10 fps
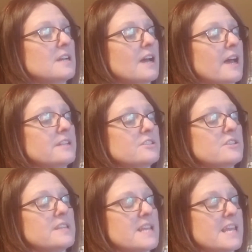hunt to
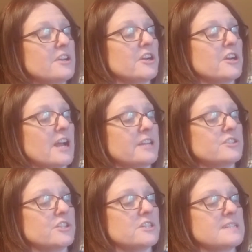the eager
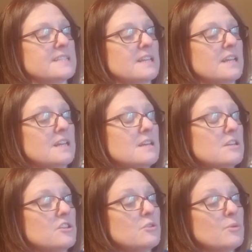hunters.
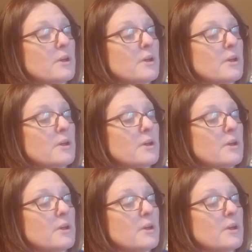You will